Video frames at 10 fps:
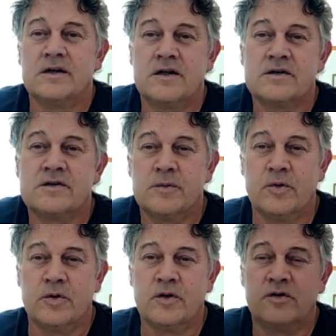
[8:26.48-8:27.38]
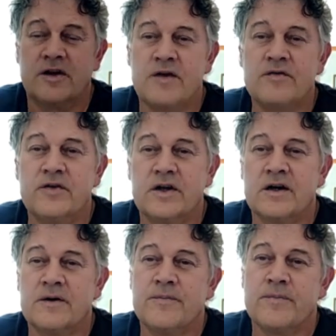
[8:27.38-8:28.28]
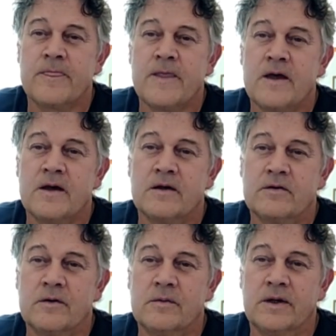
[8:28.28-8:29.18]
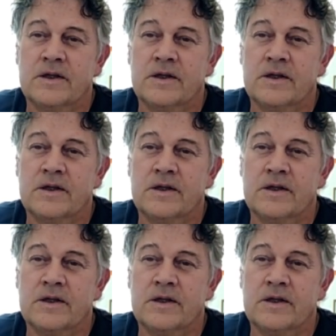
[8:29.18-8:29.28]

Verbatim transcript: close to the border of South Africa. So what